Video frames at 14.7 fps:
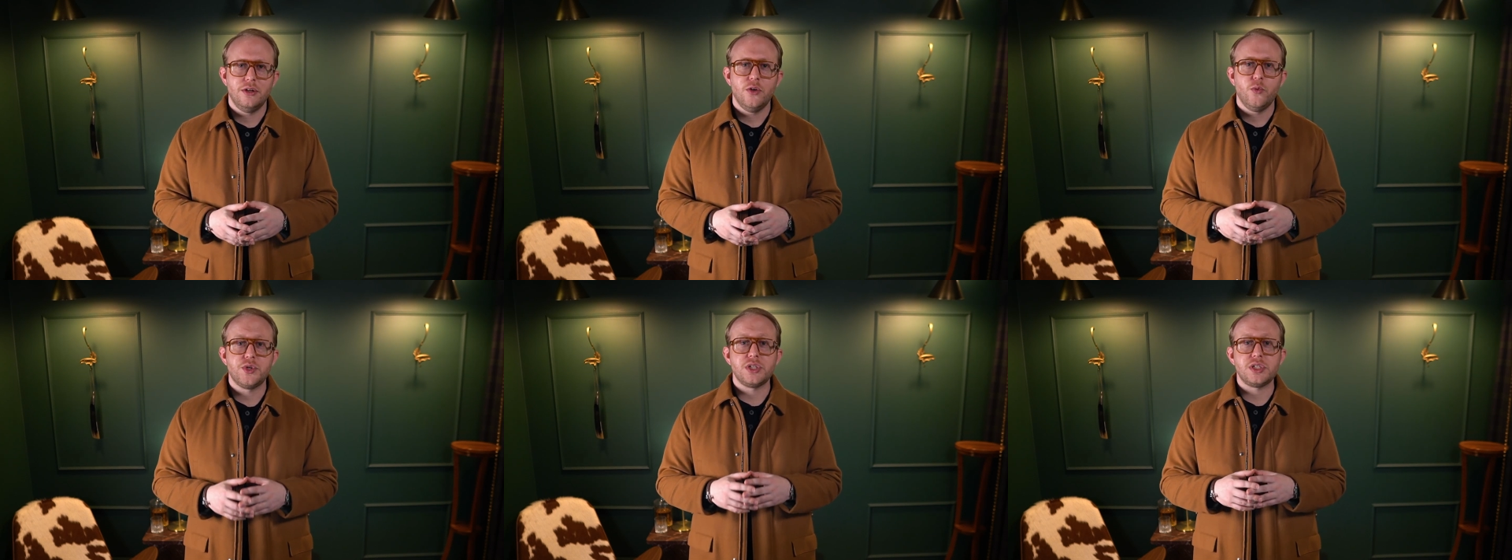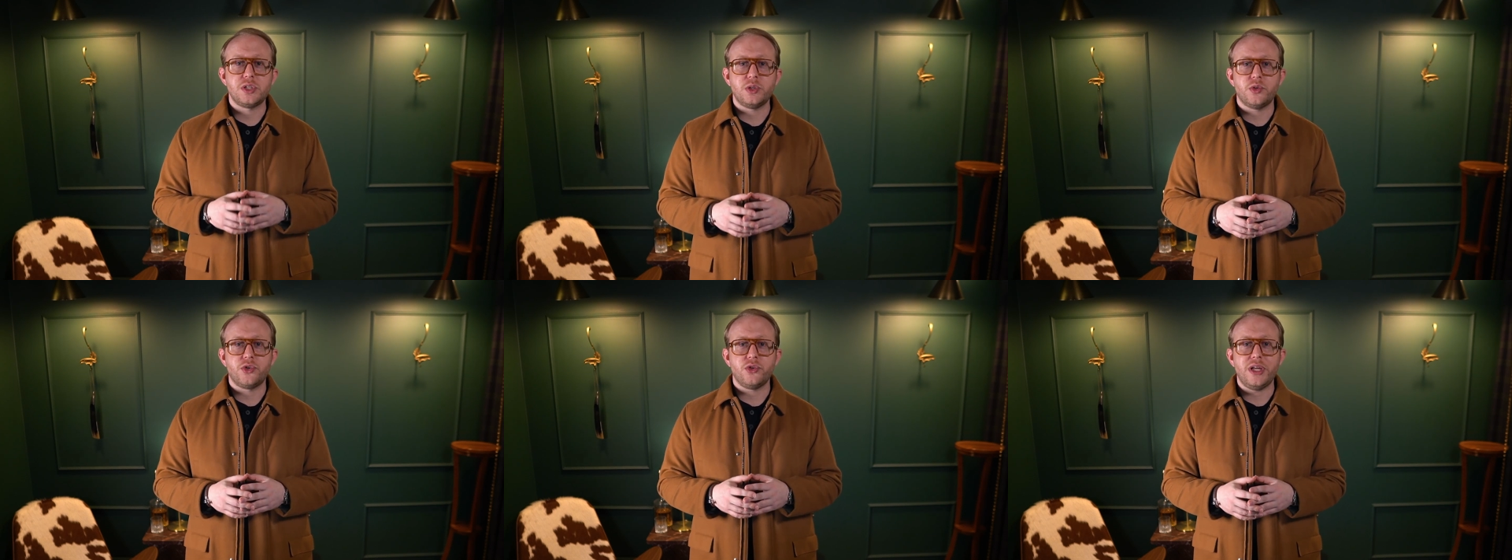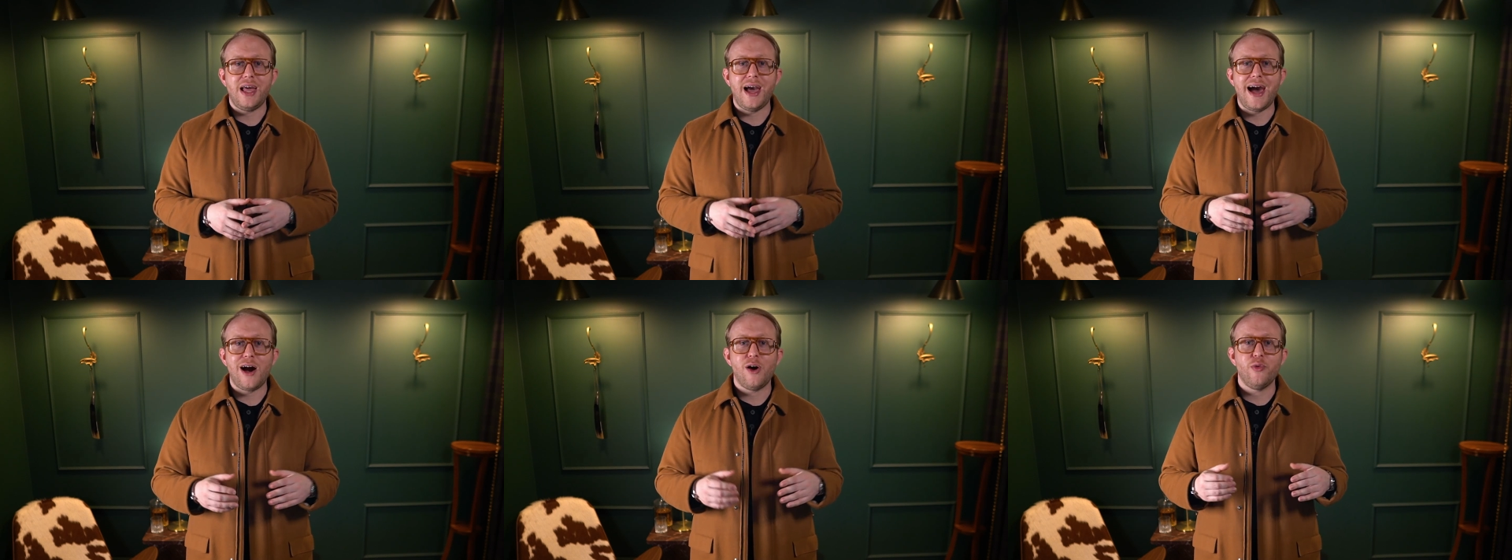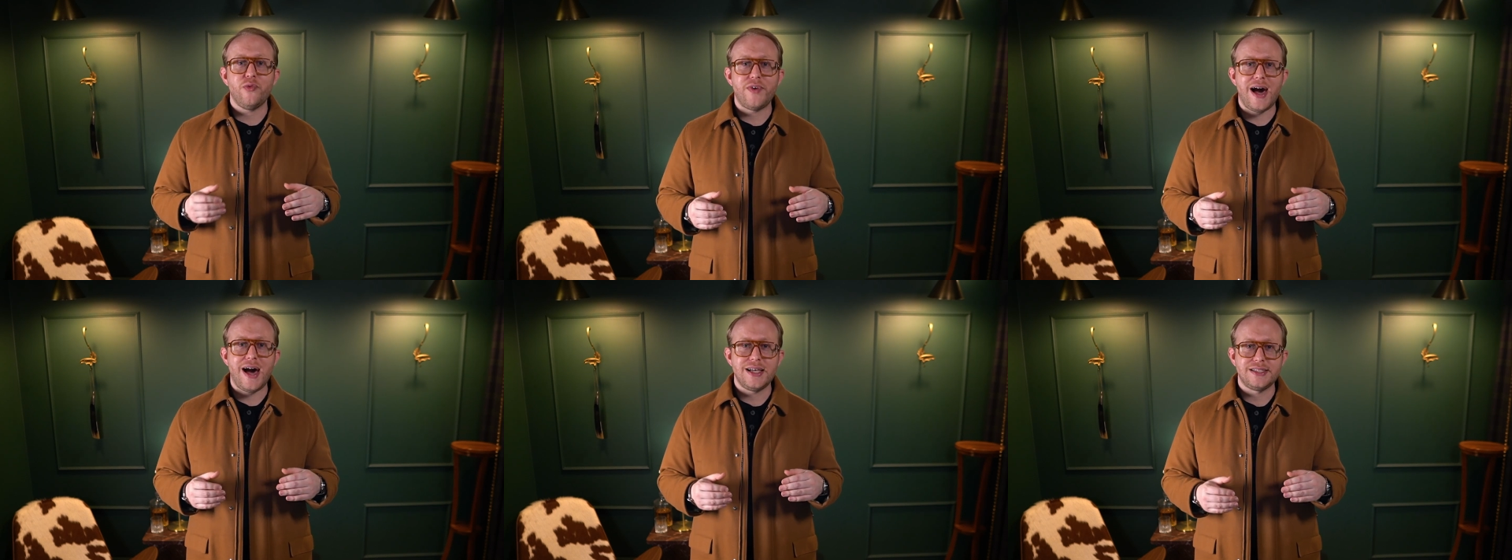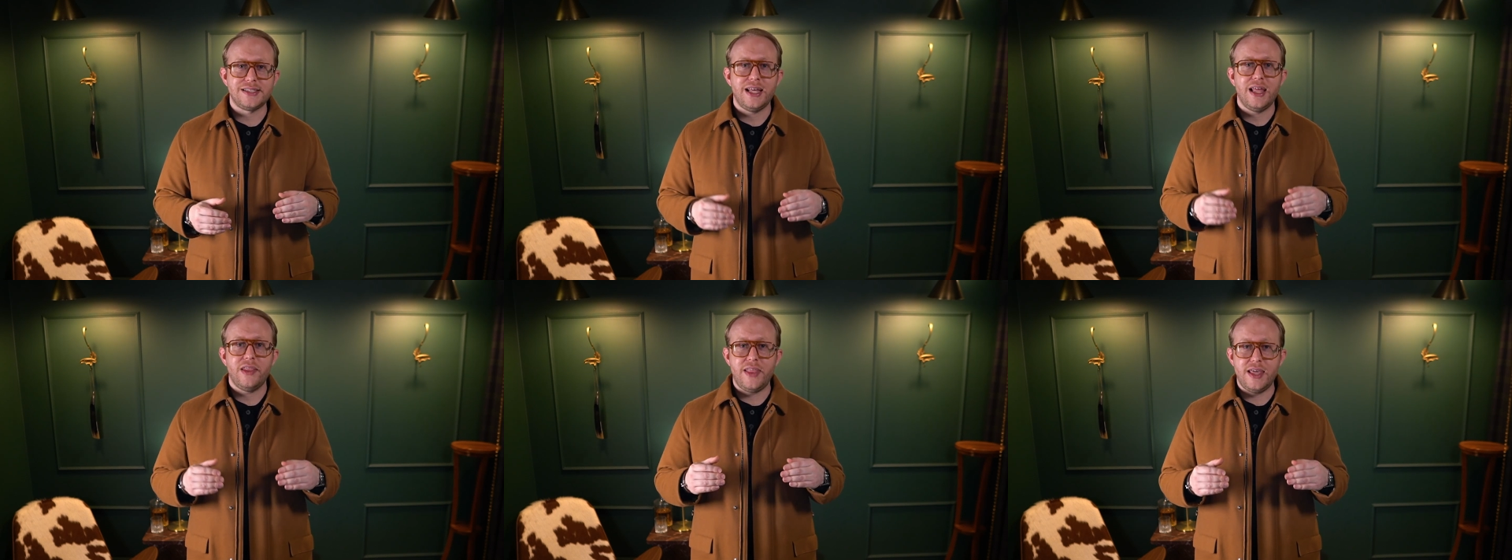which is literally how fast
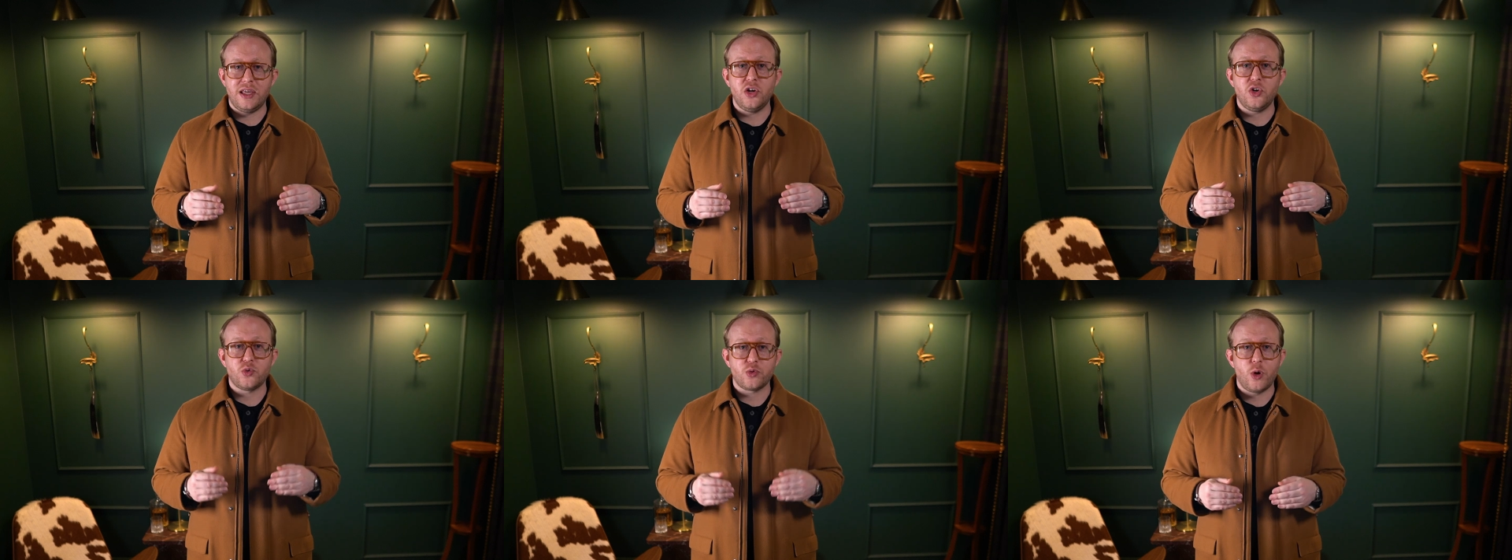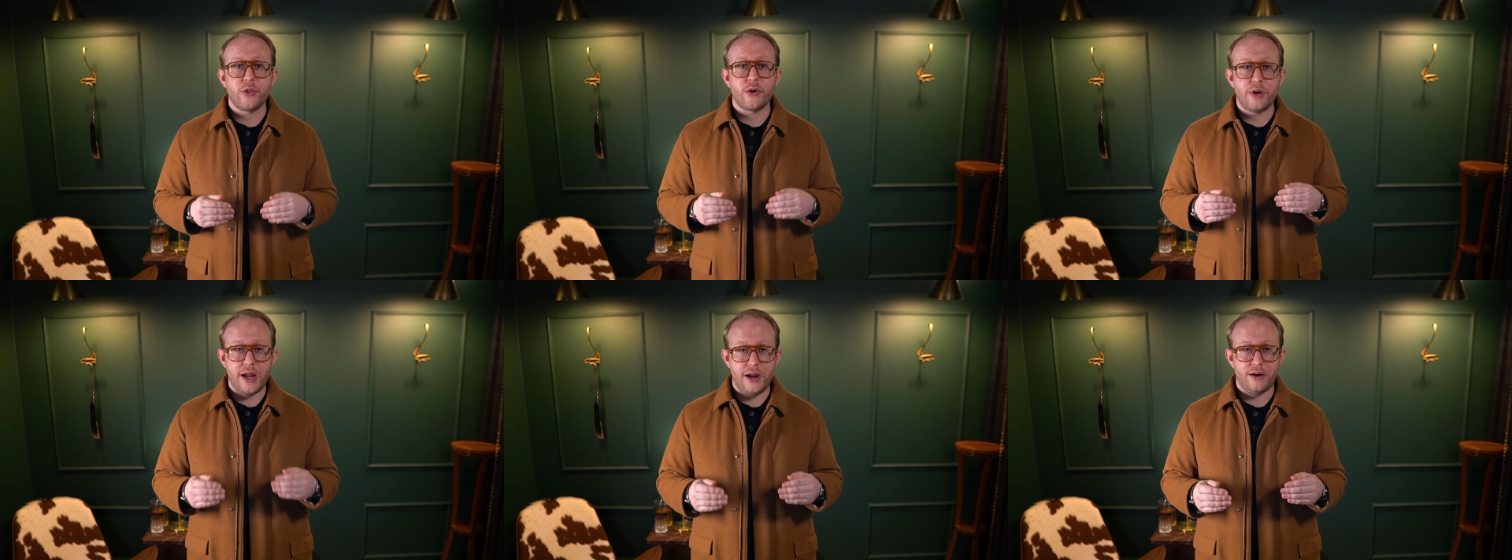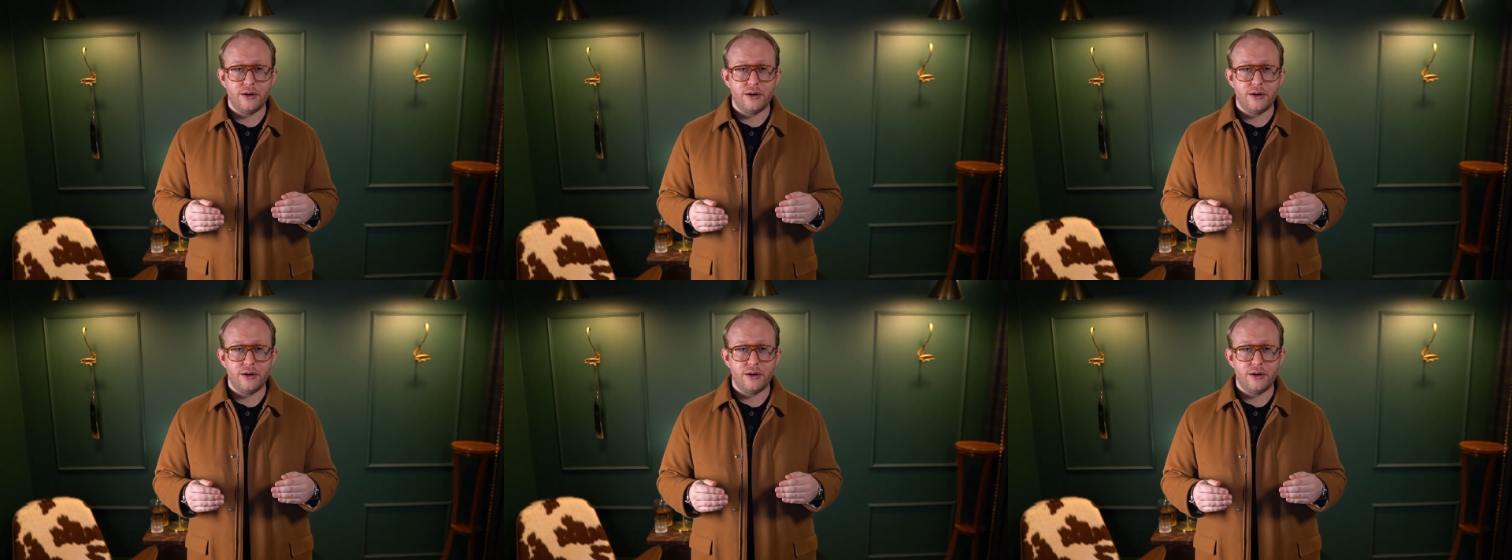they can grow their hair.